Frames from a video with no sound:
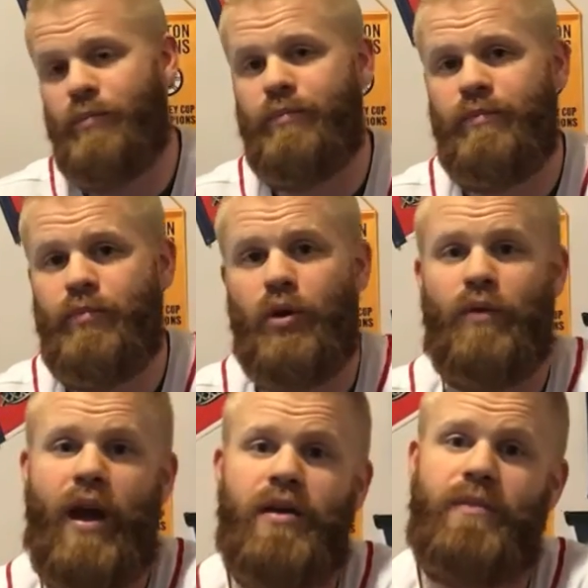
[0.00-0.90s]
put
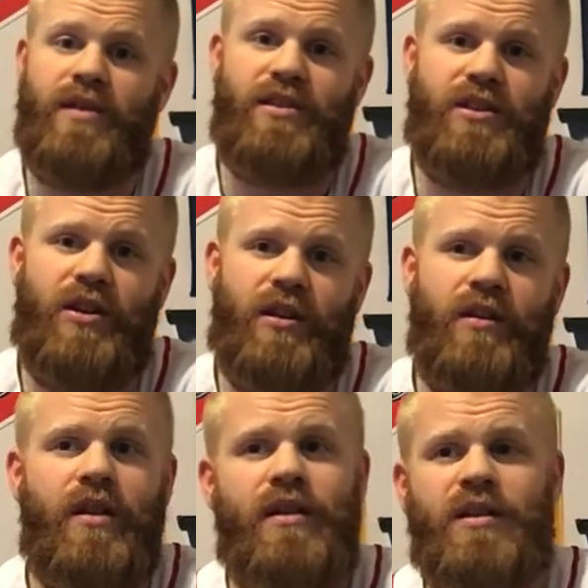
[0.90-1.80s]
around him necessarily,
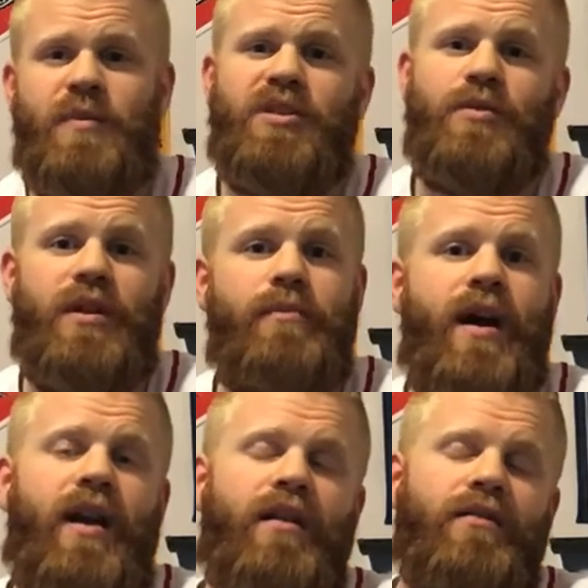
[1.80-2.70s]
especially with him
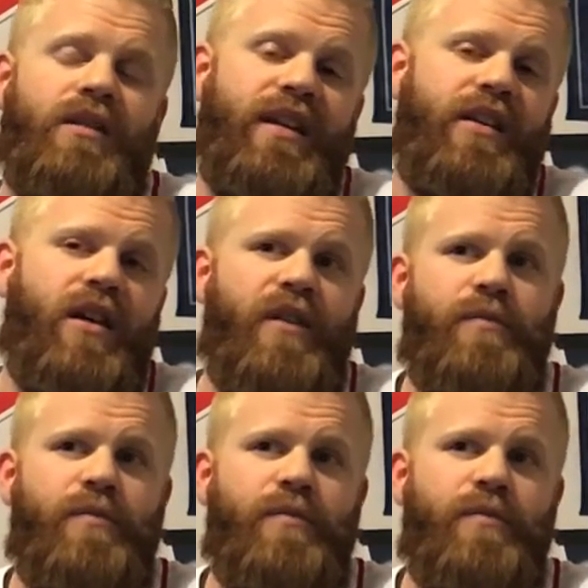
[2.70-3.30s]
batting leadoff.